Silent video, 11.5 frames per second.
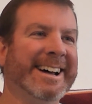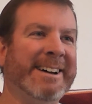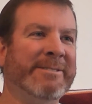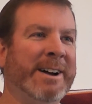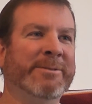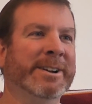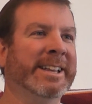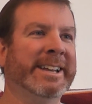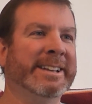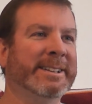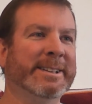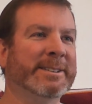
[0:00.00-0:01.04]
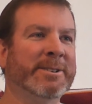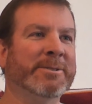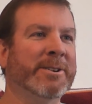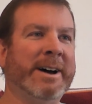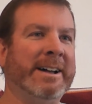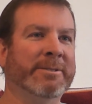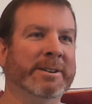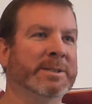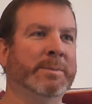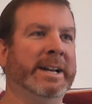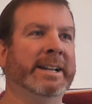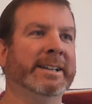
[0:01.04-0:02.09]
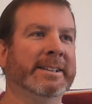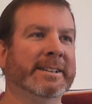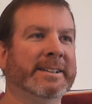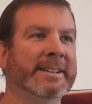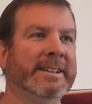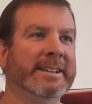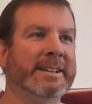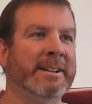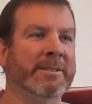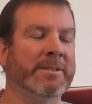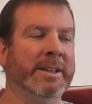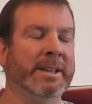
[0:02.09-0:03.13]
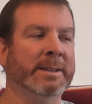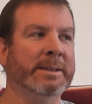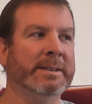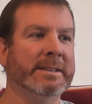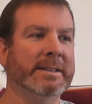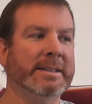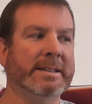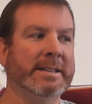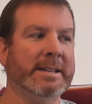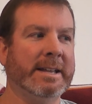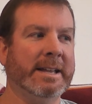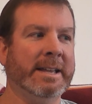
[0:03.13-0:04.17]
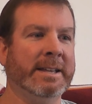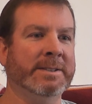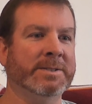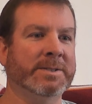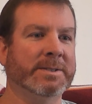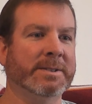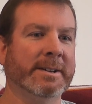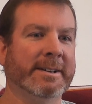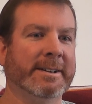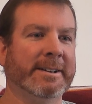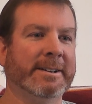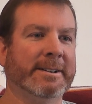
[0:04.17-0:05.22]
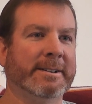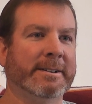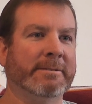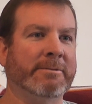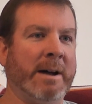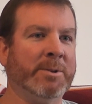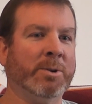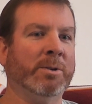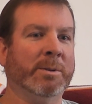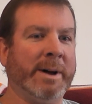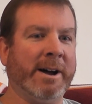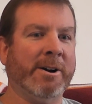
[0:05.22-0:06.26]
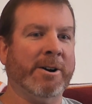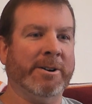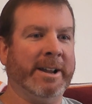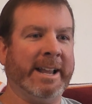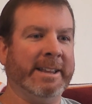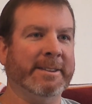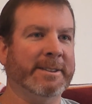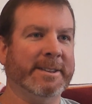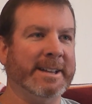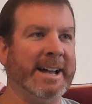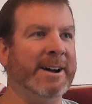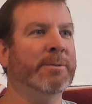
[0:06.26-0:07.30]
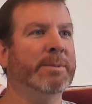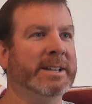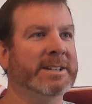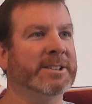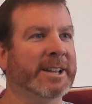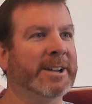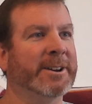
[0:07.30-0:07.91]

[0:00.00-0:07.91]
I really don't know how to explain it other than He's grabbed a hold of my heart, and I hope He doesn't let